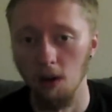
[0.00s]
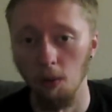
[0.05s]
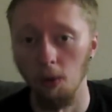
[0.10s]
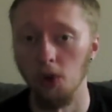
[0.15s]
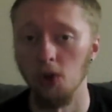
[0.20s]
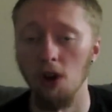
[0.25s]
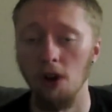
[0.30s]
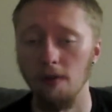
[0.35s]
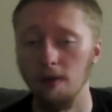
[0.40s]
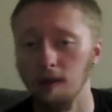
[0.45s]

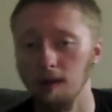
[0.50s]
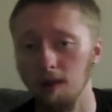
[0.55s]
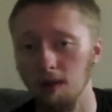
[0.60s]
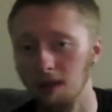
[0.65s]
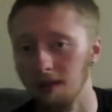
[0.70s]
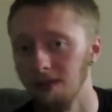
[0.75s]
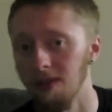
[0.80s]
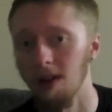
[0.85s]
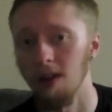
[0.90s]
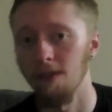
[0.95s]
which obviously
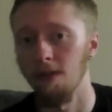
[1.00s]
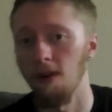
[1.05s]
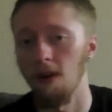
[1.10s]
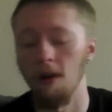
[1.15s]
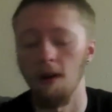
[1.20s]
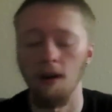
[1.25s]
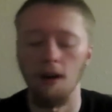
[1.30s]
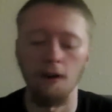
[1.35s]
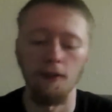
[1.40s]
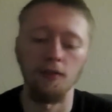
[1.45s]
is very
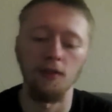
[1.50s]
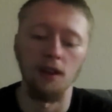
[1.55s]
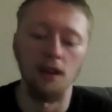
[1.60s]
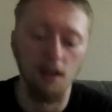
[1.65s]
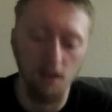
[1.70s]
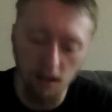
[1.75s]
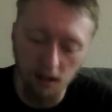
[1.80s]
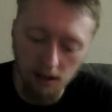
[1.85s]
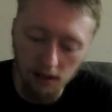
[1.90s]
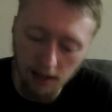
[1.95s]
far off,
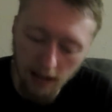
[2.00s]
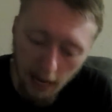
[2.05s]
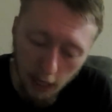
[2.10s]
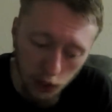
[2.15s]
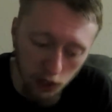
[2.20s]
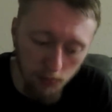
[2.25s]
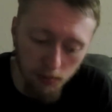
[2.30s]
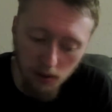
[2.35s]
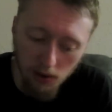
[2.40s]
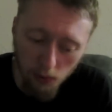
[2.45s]
that it'll
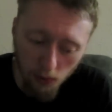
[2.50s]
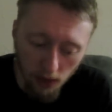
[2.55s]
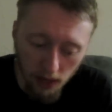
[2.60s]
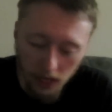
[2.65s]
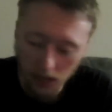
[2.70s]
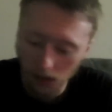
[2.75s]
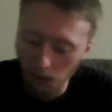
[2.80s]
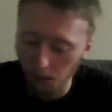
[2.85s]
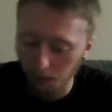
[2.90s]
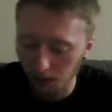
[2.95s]
actually be
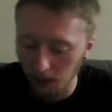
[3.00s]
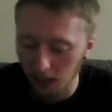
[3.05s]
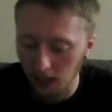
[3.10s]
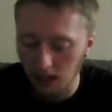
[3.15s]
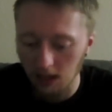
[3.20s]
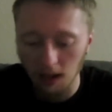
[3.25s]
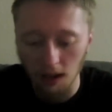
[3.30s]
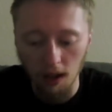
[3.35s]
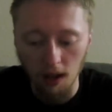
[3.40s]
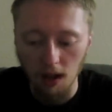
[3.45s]
really
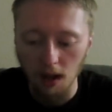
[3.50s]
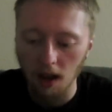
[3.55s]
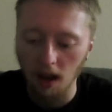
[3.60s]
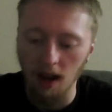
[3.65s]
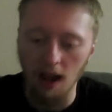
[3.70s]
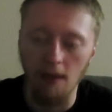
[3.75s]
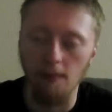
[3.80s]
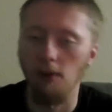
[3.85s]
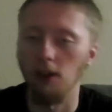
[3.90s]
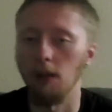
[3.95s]
complete
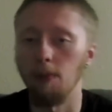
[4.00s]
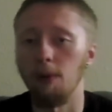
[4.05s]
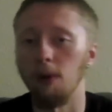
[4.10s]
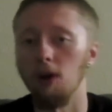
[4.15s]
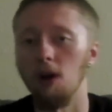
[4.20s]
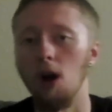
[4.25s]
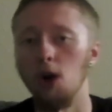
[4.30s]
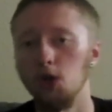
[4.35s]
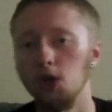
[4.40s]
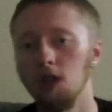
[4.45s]
and have all the
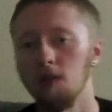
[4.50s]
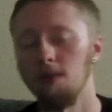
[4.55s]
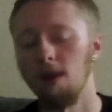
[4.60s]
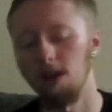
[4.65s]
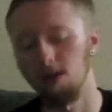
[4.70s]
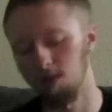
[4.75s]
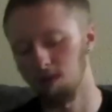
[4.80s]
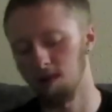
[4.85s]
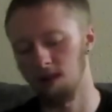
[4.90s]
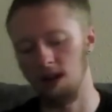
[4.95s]
precautions
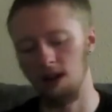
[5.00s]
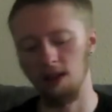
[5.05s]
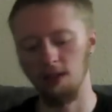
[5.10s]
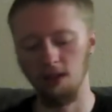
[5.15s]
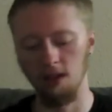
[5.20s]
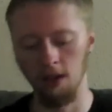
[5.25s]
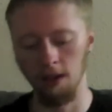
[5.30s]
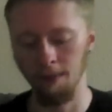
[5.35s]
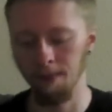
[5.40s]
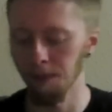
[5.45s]
manuals and
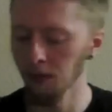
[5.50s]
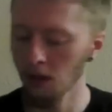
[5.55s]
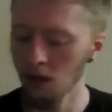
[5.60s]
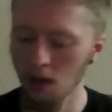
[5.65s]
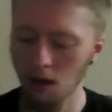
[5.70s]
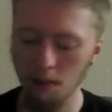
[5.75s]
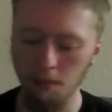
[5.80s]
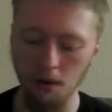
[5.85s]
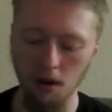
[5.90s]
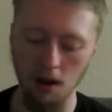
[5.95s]
anything.
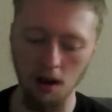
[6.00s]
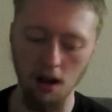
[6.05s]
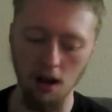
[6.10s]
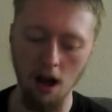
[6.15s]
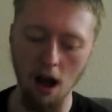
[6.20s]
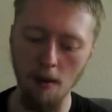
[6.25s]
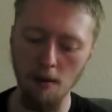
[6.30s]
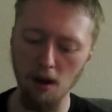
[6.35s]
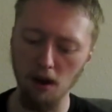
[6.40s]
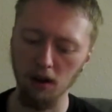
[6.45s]
But uh,
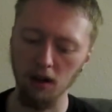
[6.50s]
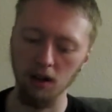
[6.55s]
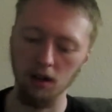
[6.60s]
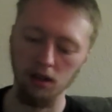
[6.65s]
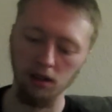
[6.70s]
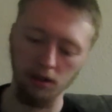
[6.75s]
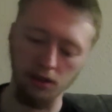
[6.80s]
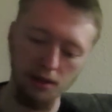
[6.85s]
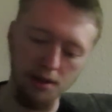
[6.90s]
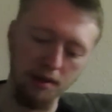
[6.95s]
I'm not going to
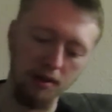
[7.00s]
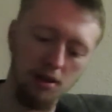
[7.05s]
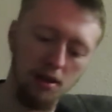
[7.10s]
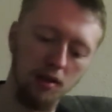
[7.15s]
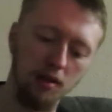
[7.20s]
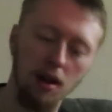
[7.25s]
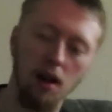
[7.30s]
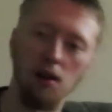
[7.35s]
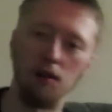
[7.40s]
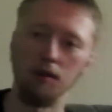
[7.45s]
list
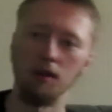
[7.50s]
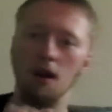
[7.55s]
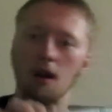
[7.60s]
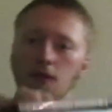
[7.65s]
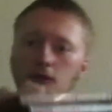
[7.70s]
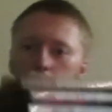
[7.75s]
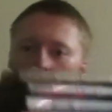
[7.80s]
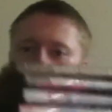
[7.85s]
these titles off